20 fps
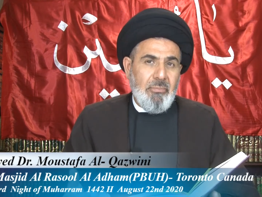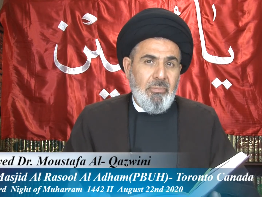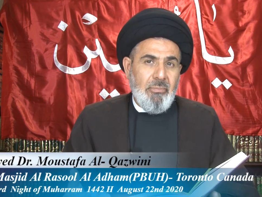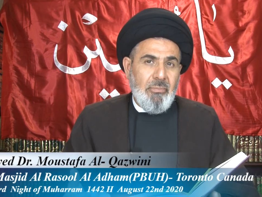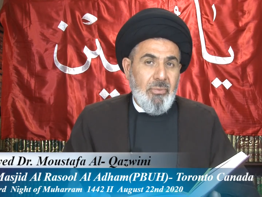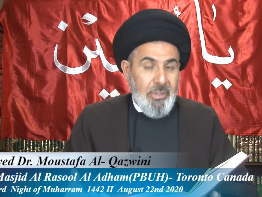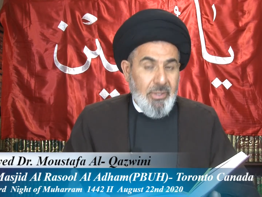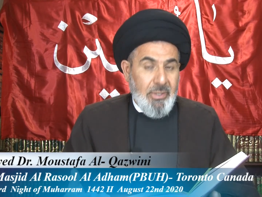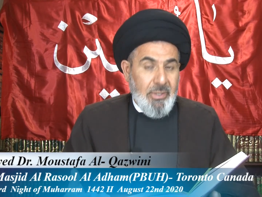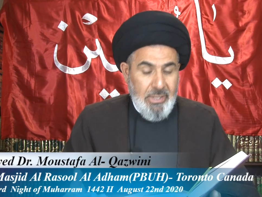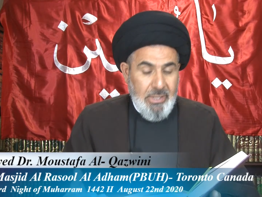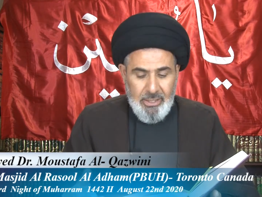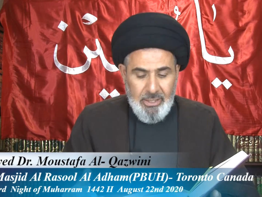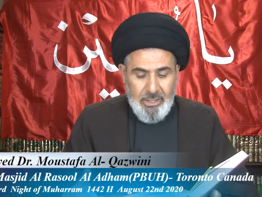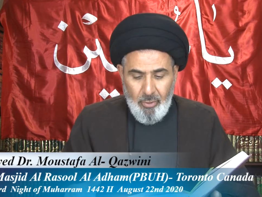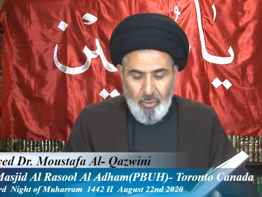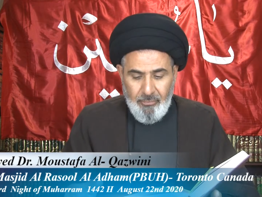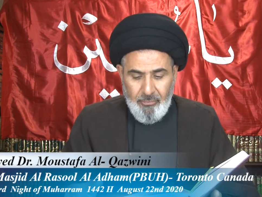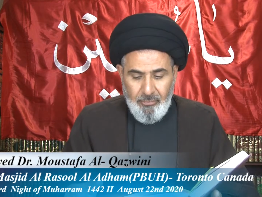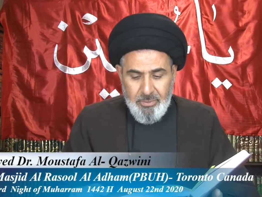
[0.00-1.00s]
the title
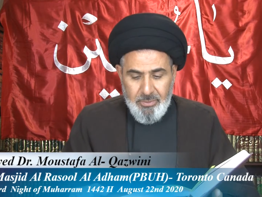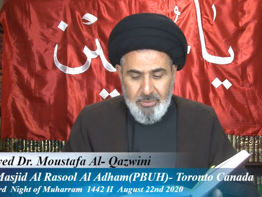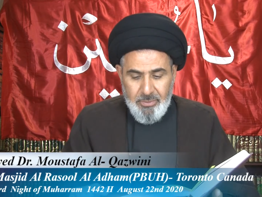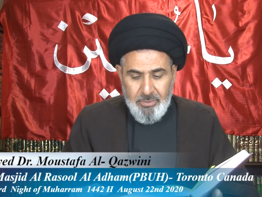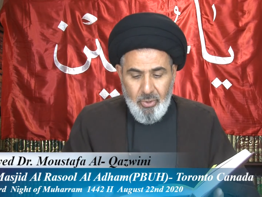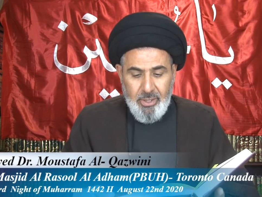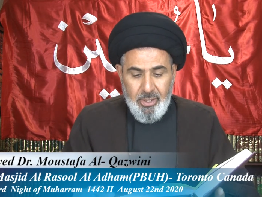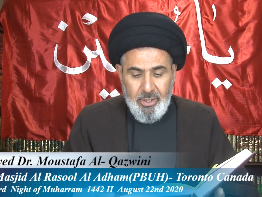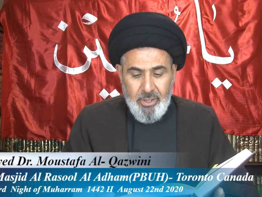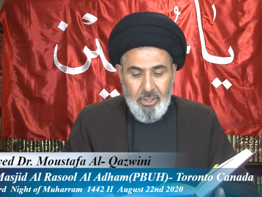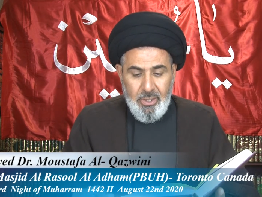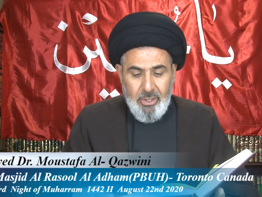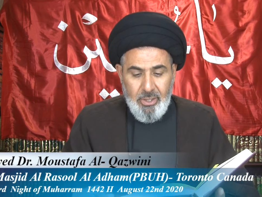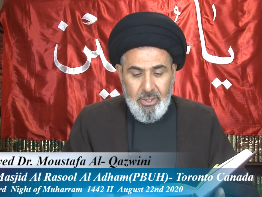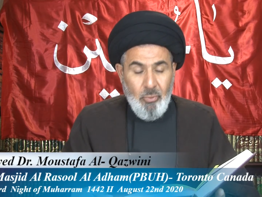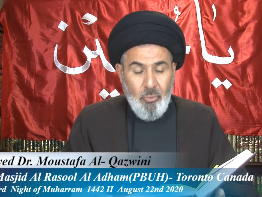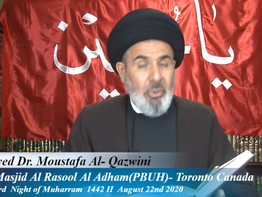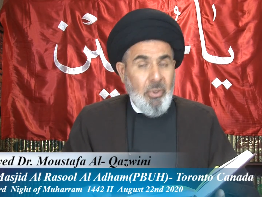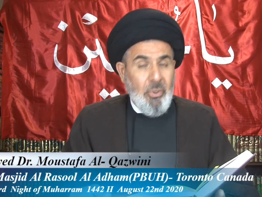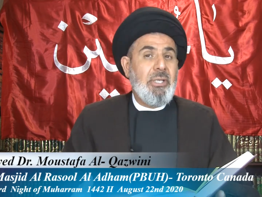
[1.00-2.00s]
of his book.
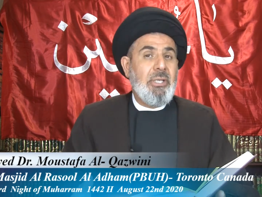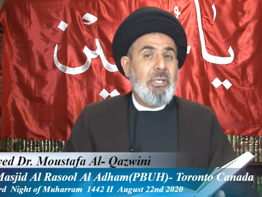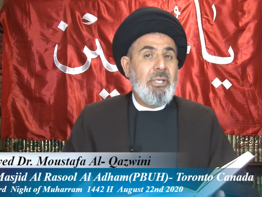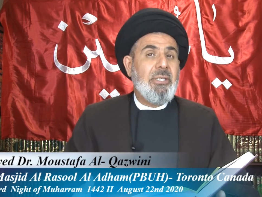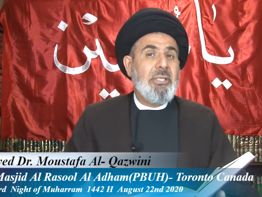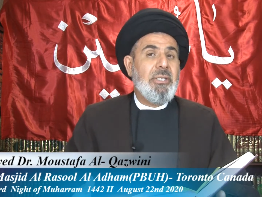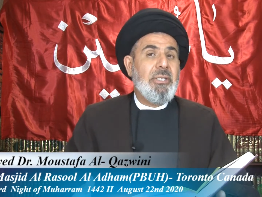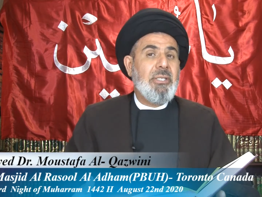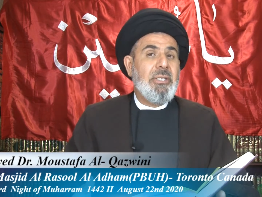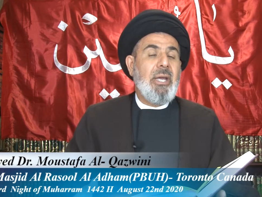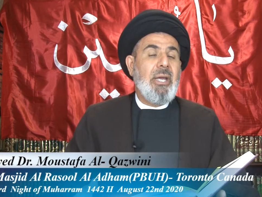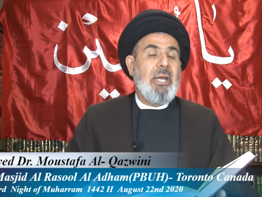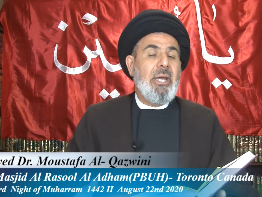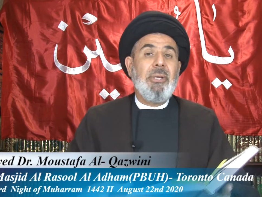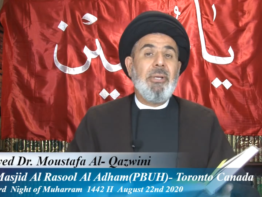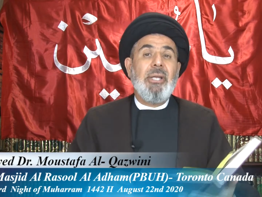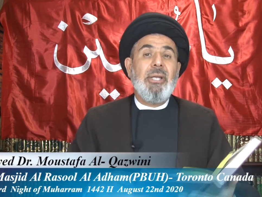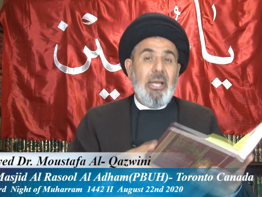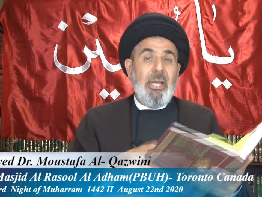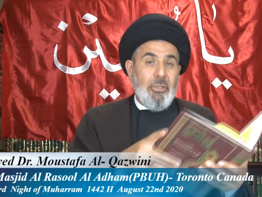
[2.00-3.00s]
What did he say?
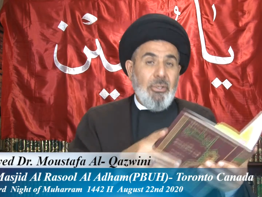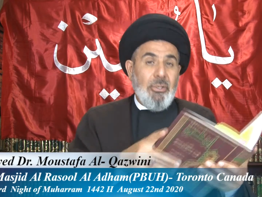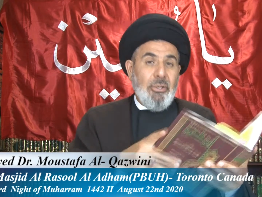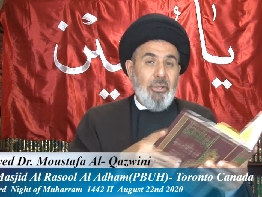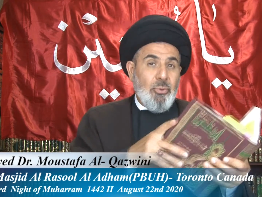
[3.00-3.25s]
Ibn Khaldun